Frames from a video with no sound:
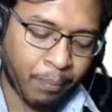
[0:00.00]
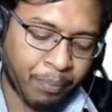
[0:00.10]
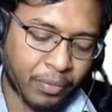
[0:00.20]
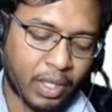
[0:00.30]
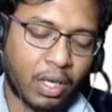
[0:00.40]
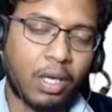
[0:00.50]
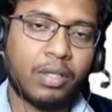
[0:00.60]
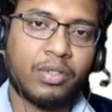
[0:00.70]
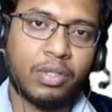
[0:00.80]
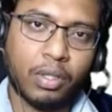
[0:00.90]
there are
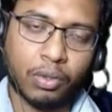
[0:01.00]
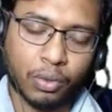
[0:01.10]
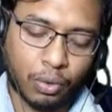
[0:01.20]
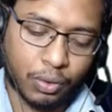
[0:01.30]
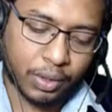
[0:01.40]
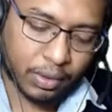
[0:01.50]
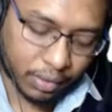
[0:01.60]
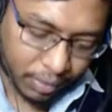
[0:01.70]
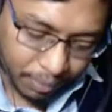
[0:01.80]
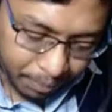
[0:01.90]
0 solutions.
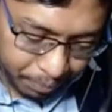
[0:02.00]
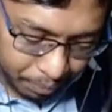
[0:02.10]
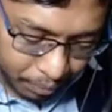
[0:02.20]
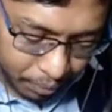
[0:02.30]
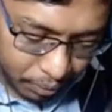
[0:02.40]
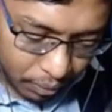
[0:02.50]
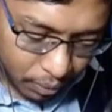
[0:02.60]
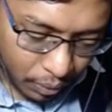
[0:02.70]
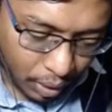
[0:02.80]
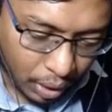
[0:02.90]

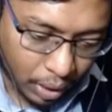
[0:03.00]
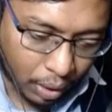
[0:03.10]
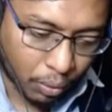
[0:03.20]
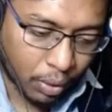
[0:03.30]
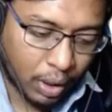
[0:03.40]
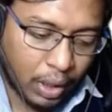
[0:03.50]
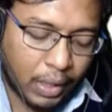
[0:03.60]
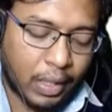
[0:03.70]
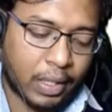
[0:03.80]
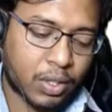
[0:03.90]
Now
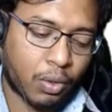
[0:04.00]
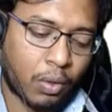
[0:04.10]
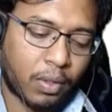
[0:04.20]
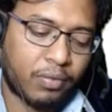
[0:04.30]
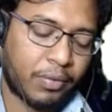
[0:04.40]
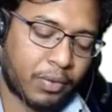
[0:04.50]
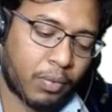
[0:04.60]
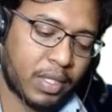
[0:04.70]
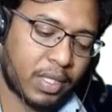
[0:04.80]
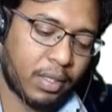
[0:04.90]
let's solve our fifth
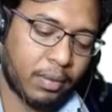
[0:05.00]
question.